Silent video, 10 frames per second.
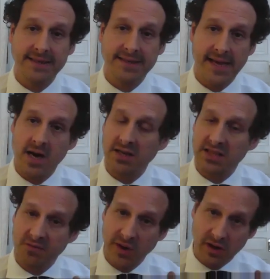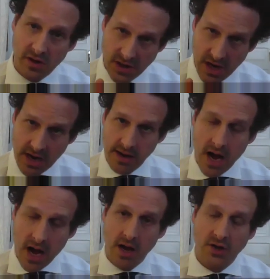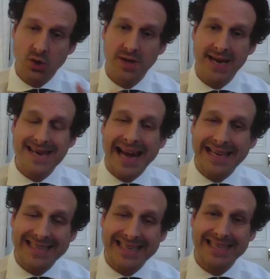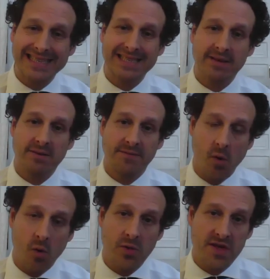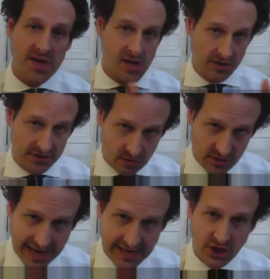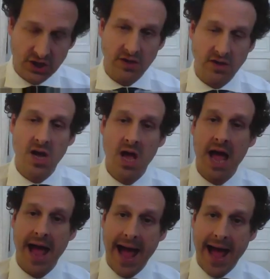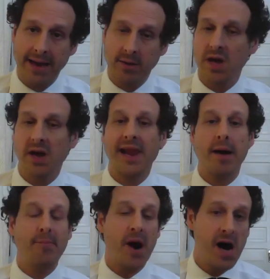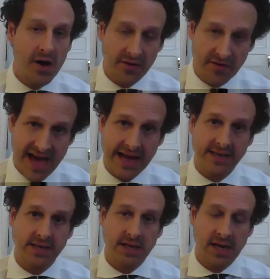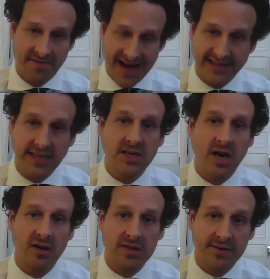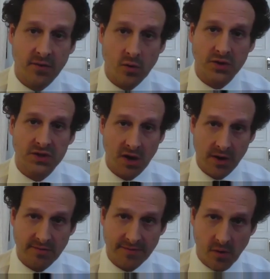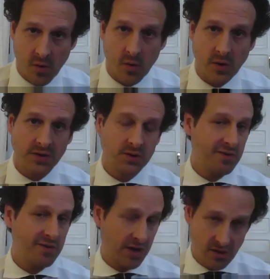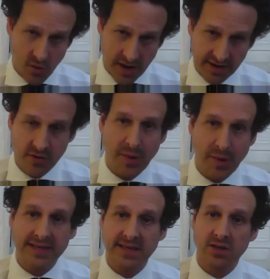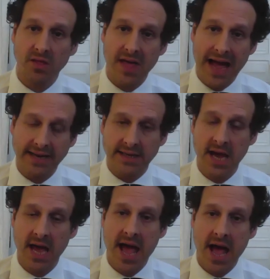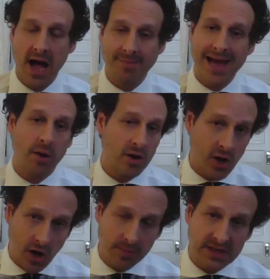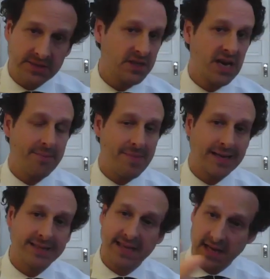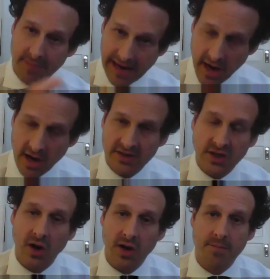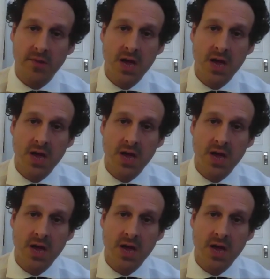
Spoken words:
They asked if we could do an analysis for the consultation, and we are now part of that vaccine task force going forwards. We've written quite a few pieces on that. I'm now a columnist for Time magazine, and my last column